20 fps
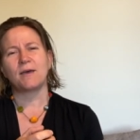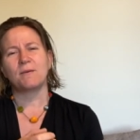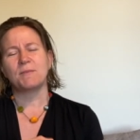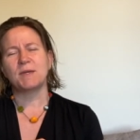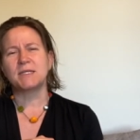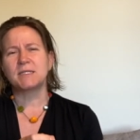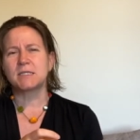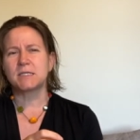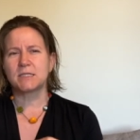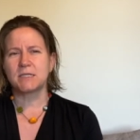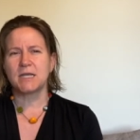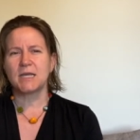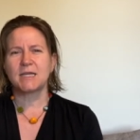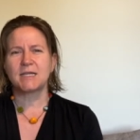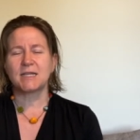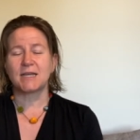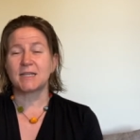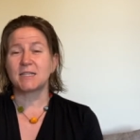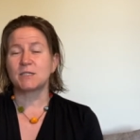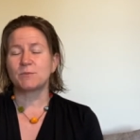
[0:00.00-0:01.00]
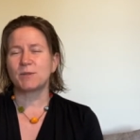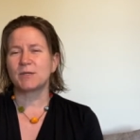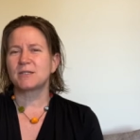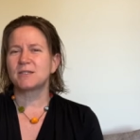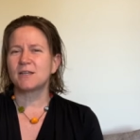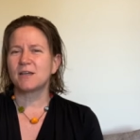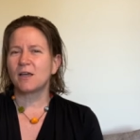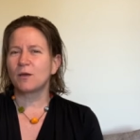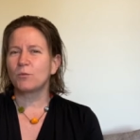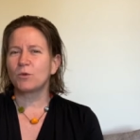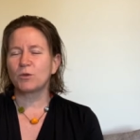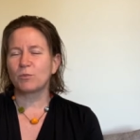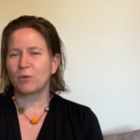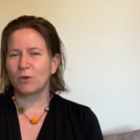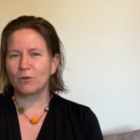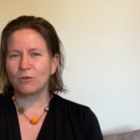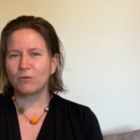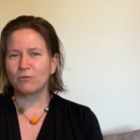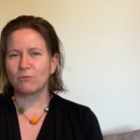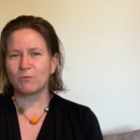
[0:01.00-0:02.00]
Instead, I spent time with
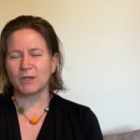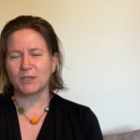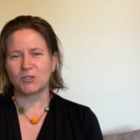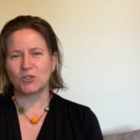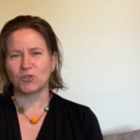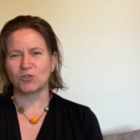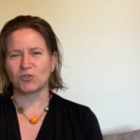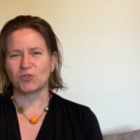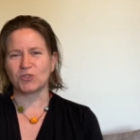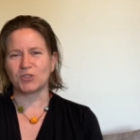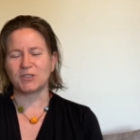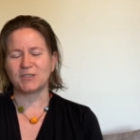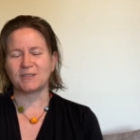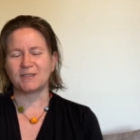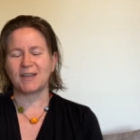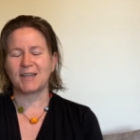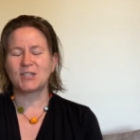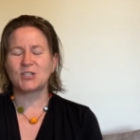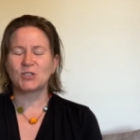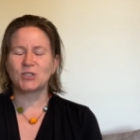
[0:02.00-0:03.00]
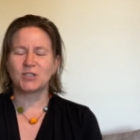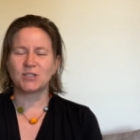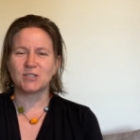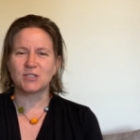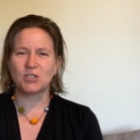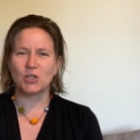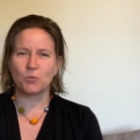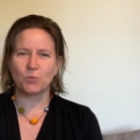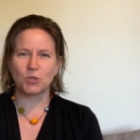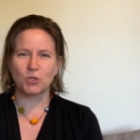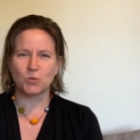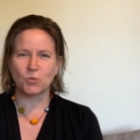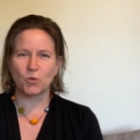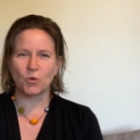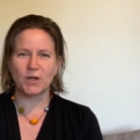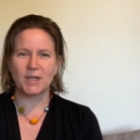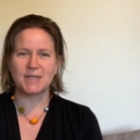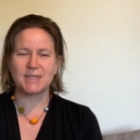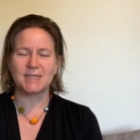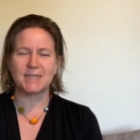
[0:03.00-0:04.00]
both of my children. I took it so much
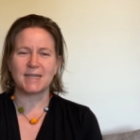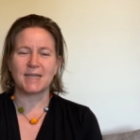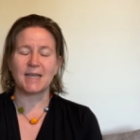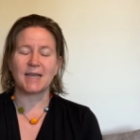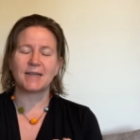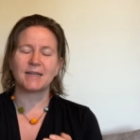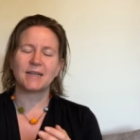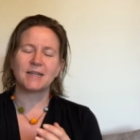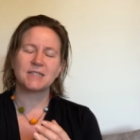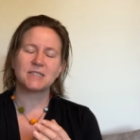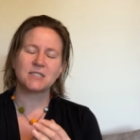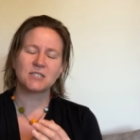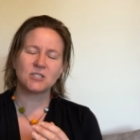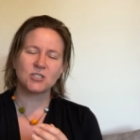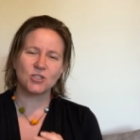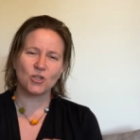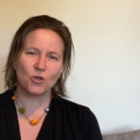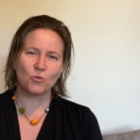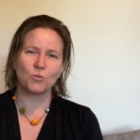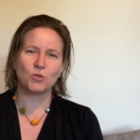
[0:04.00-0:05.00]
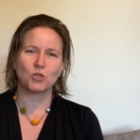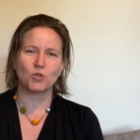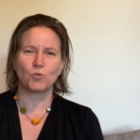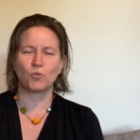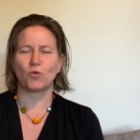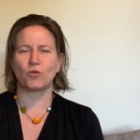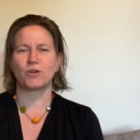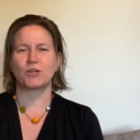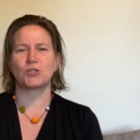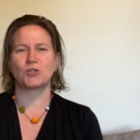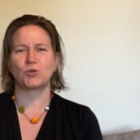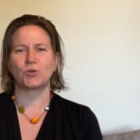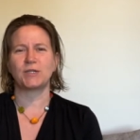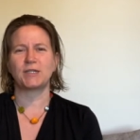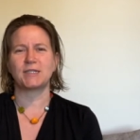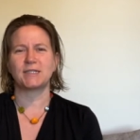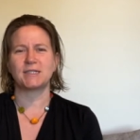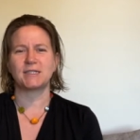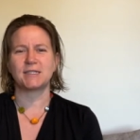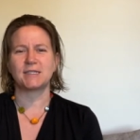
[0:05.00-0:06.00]
more easily and I so much more
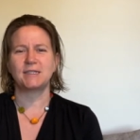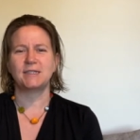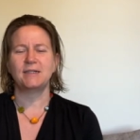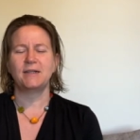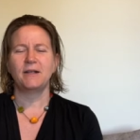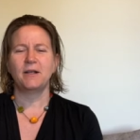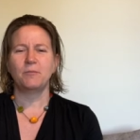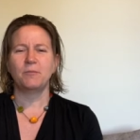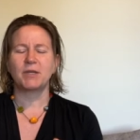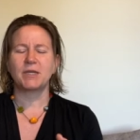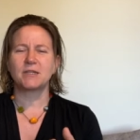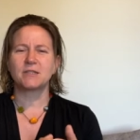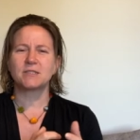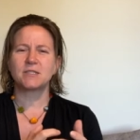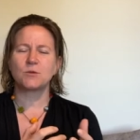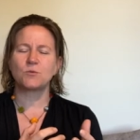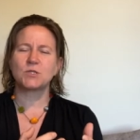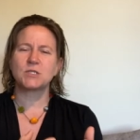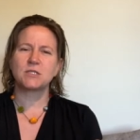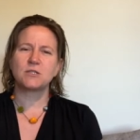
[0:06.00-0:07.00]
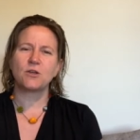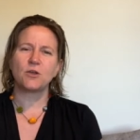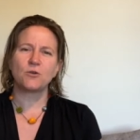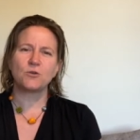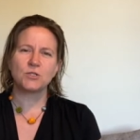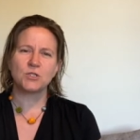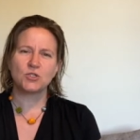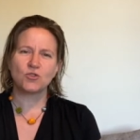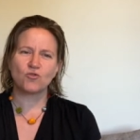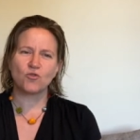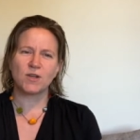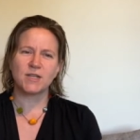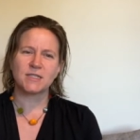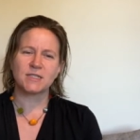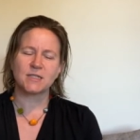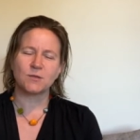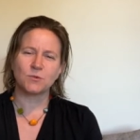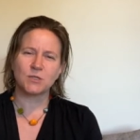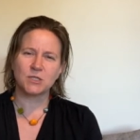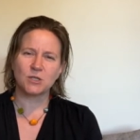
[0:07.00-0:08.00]
enjoyed it because there was no stress,
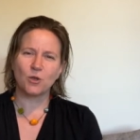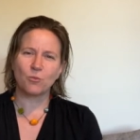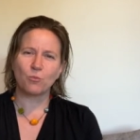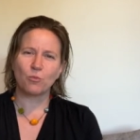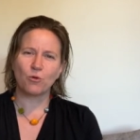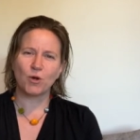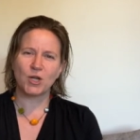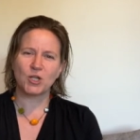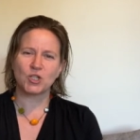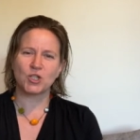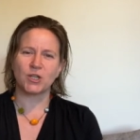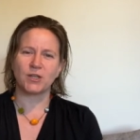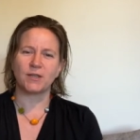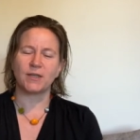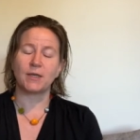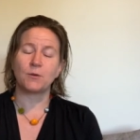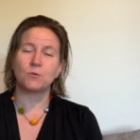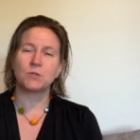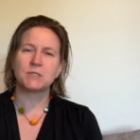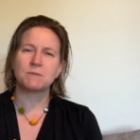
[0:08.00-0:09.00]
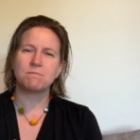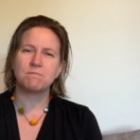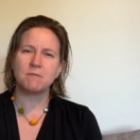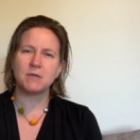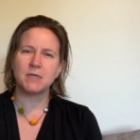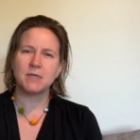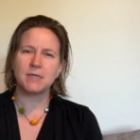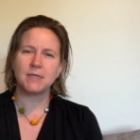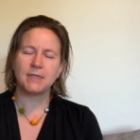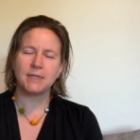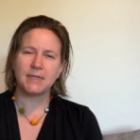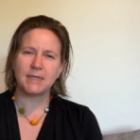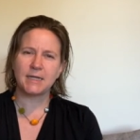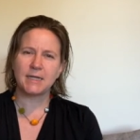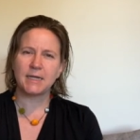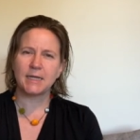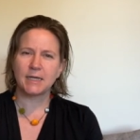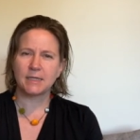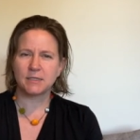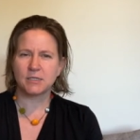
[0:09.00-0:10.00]
there was no pressure. It was me
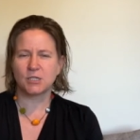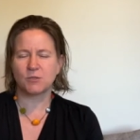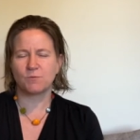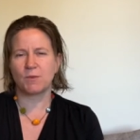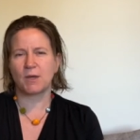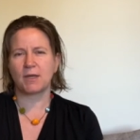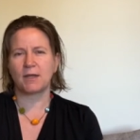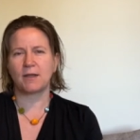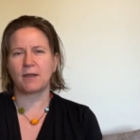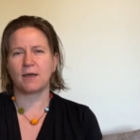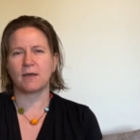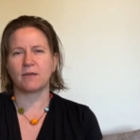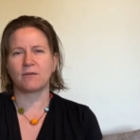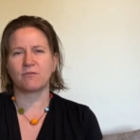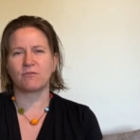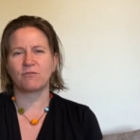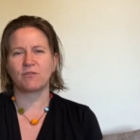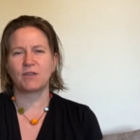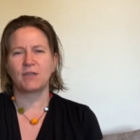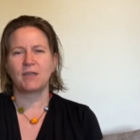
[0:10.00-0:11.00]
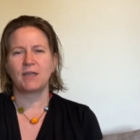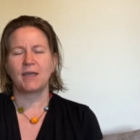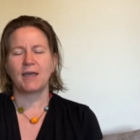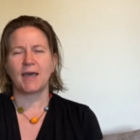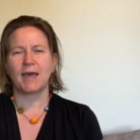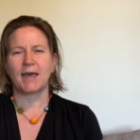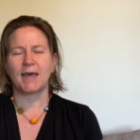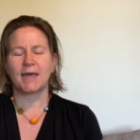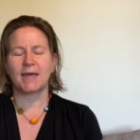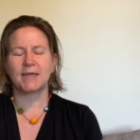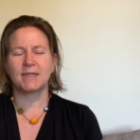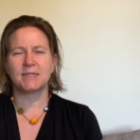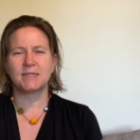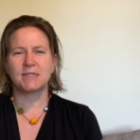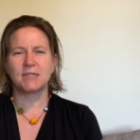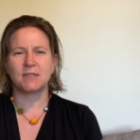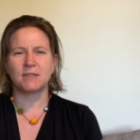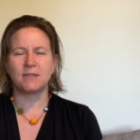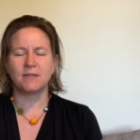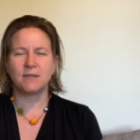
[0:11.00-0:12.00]
leaning into my life
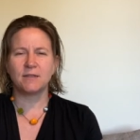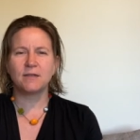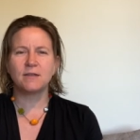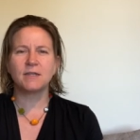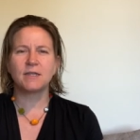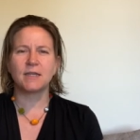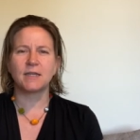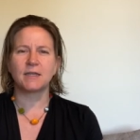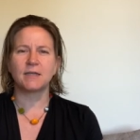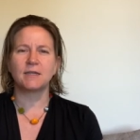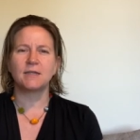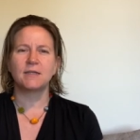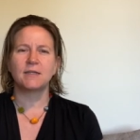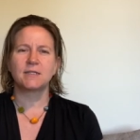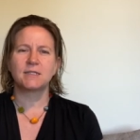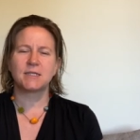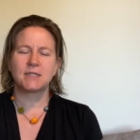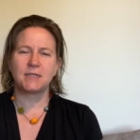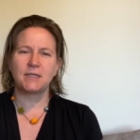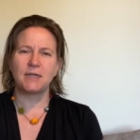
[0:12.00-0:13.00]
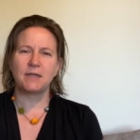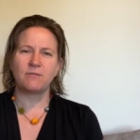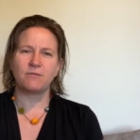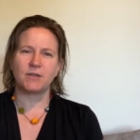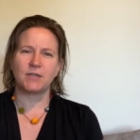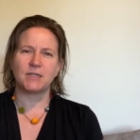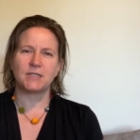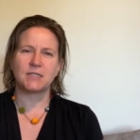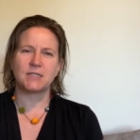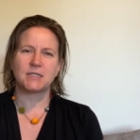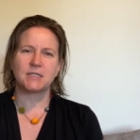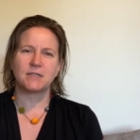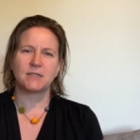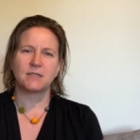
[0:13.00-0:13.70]
and learning to live it